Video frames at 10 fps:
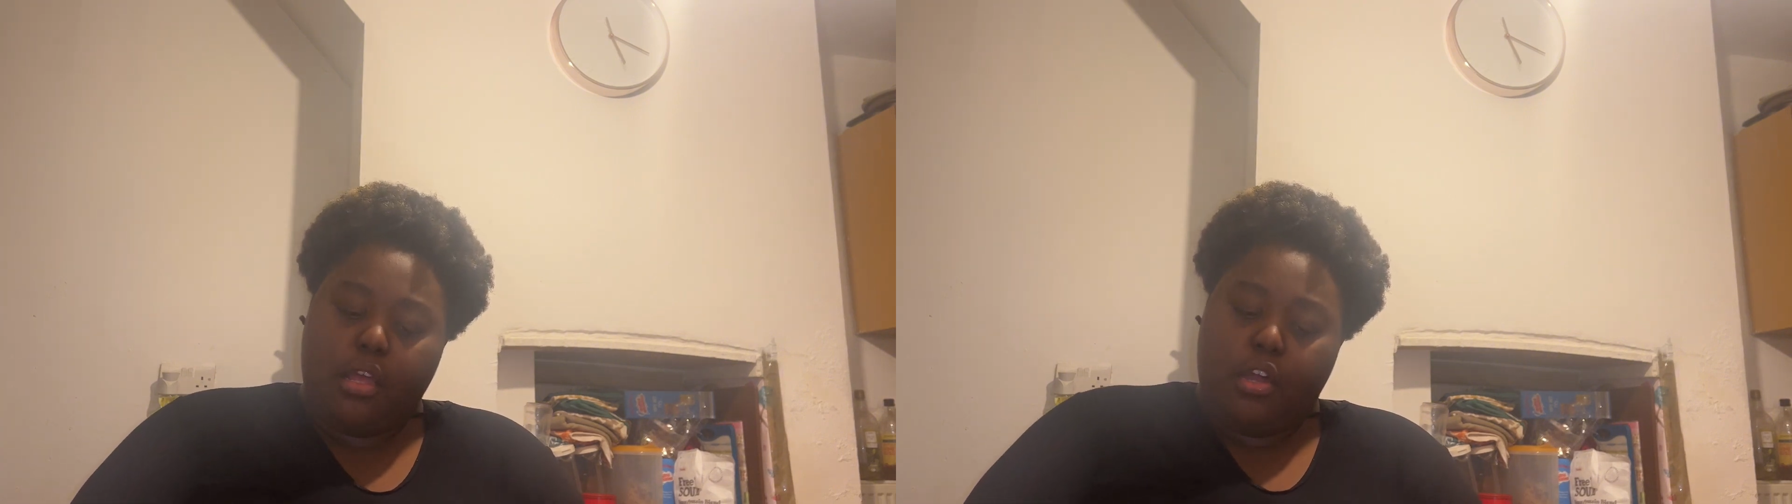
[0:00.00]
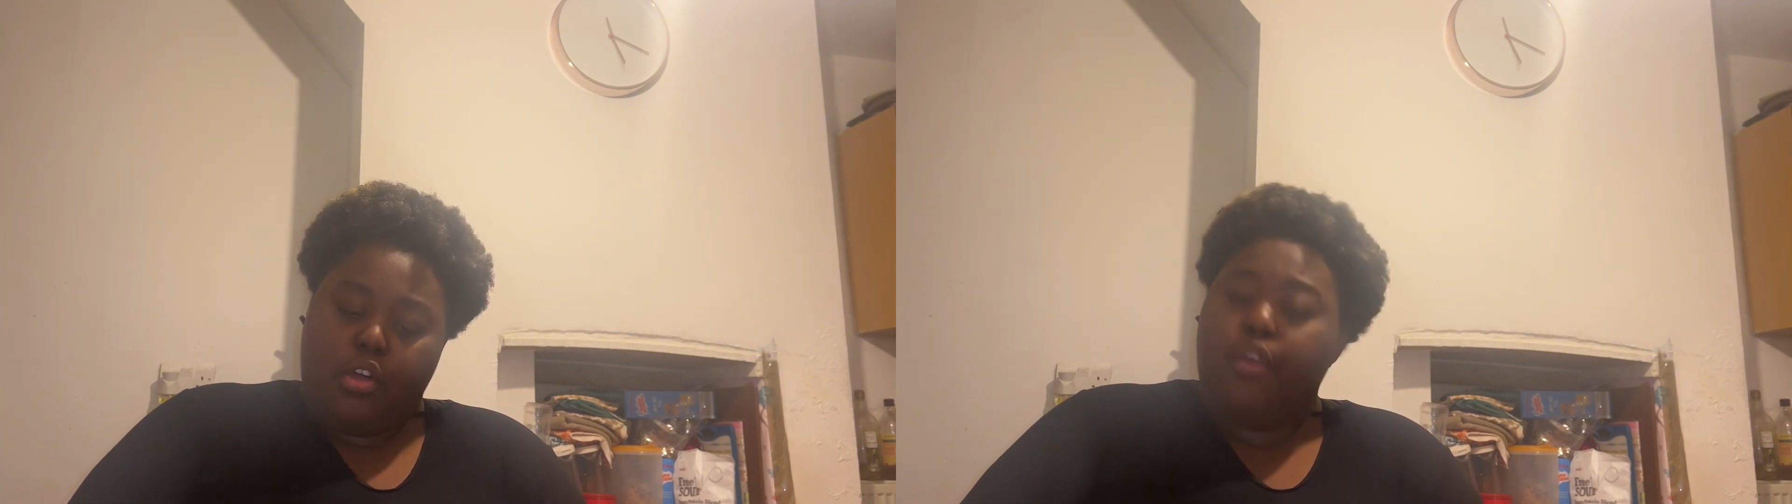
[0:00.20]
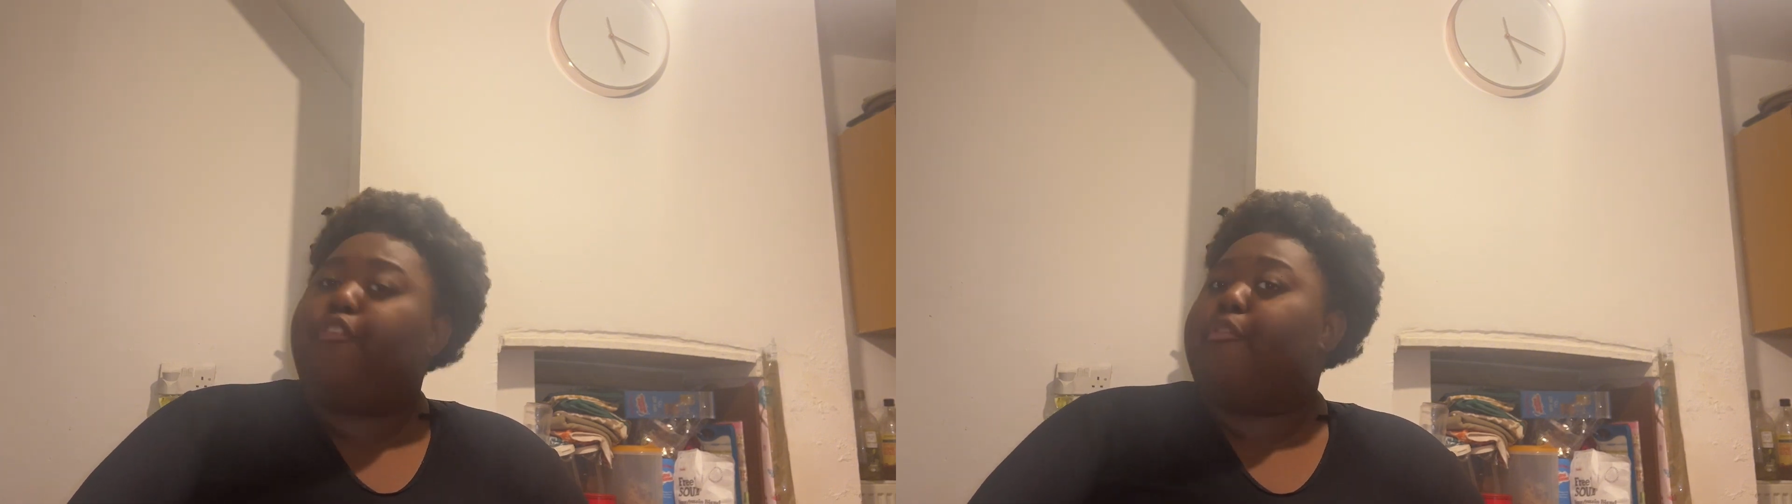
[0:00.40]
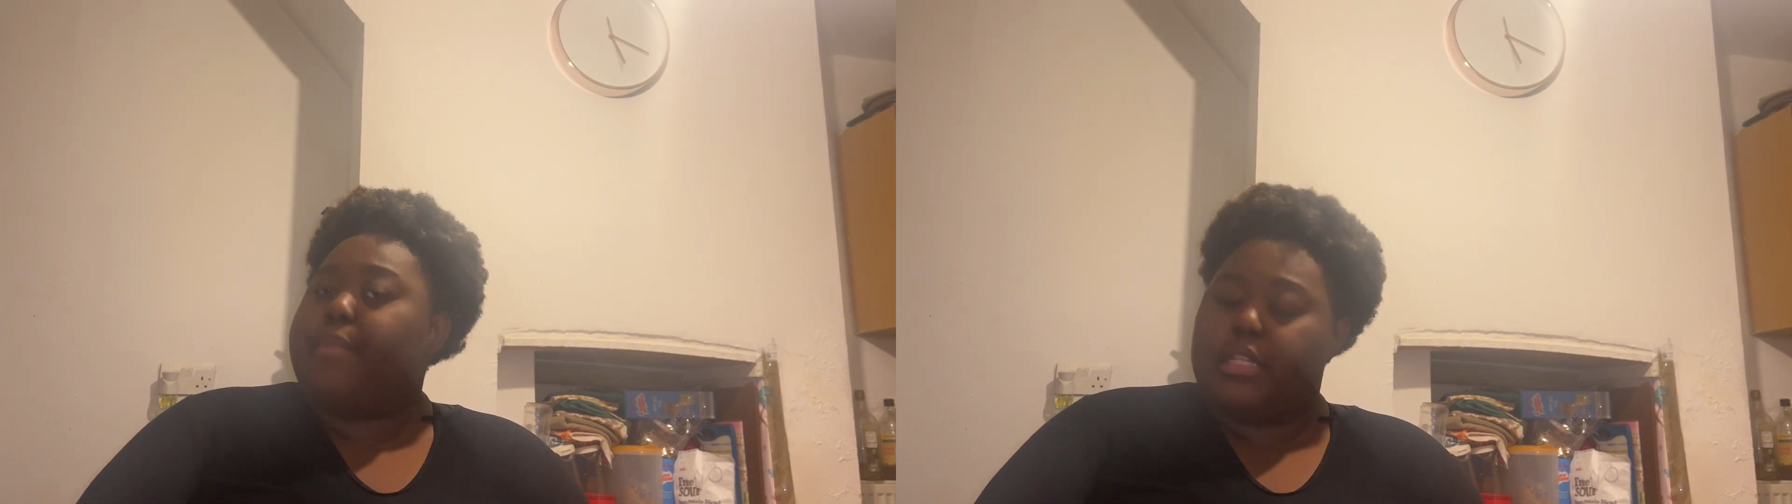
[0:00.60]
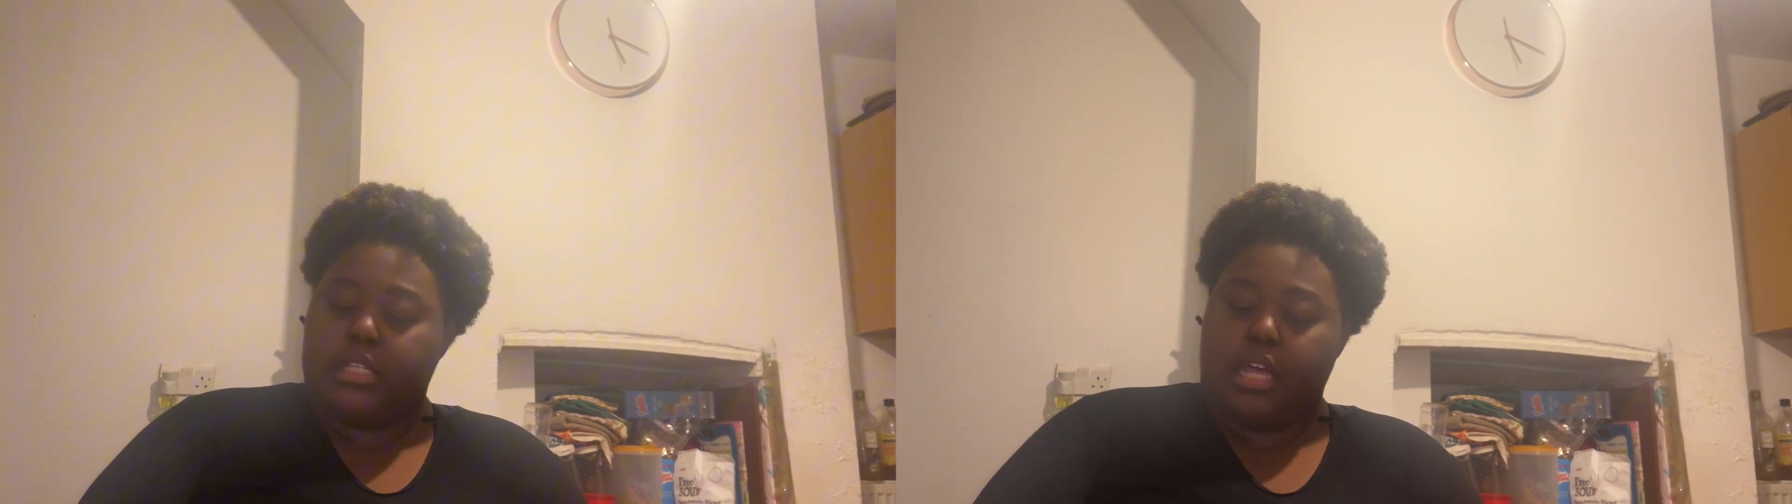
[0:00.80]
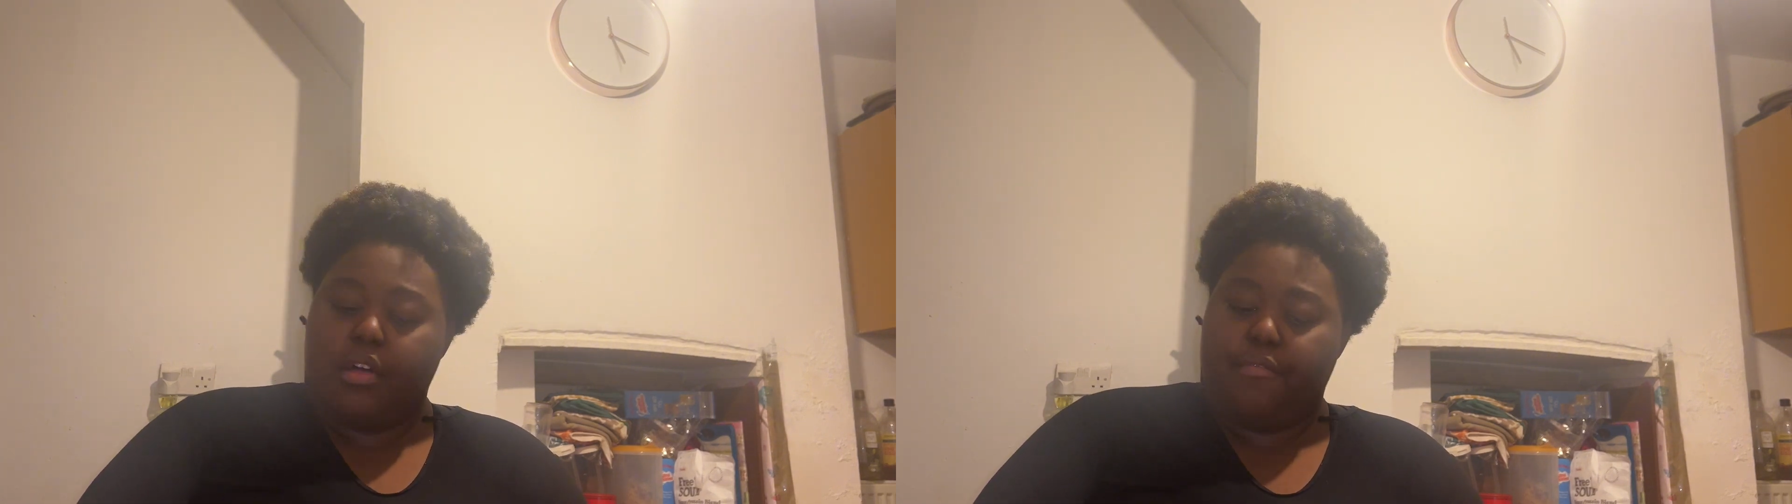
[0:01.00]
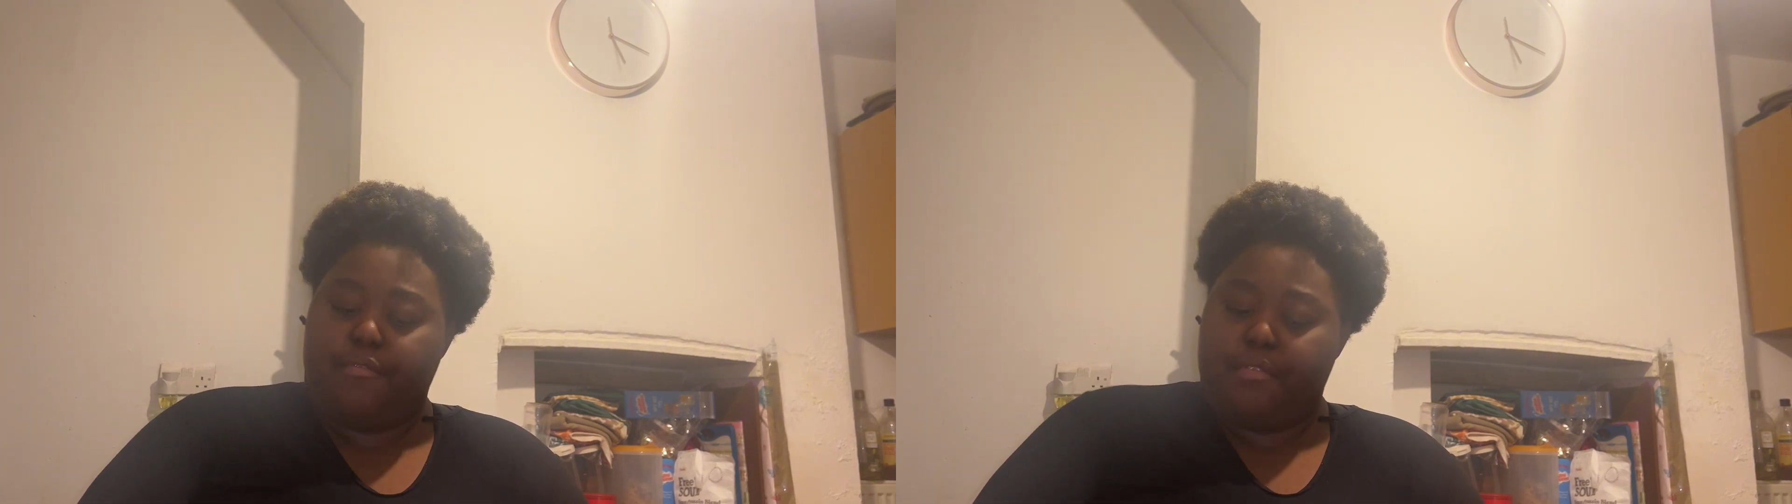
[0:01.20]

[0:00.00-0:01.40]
cook for myself,